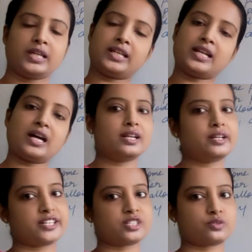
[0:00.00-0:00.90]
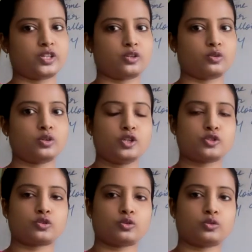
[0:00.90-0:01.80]
in our next video.
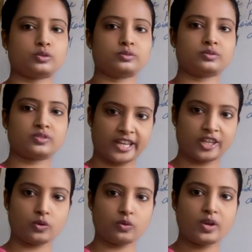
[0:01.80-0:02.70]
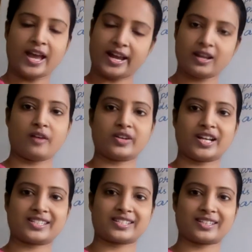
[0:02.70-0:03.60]
So thank you and have a
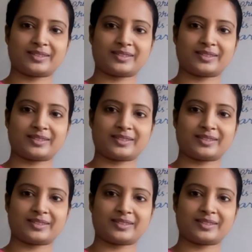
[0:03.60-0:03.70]
nice day.